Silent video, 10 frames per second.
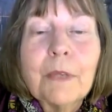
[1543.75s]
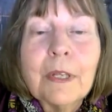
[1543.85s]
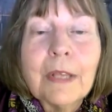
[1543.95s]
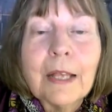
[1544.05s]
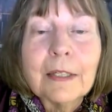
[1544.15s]
To
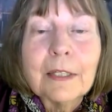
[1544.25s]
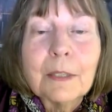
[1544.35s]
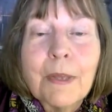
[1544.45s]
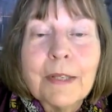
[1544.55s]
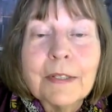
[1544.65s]
me, that is
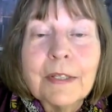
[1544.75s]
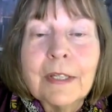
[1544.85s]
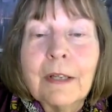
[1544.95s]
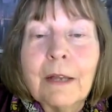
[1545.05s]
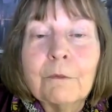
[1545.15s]
the best
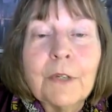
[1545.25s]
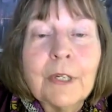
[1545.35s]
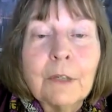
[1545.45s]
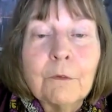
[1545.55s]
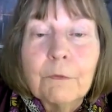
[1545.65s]
thing. I'm
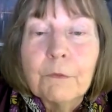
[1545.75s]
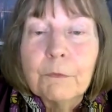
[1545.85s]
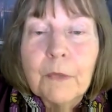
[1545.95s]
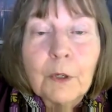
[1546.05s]
reading,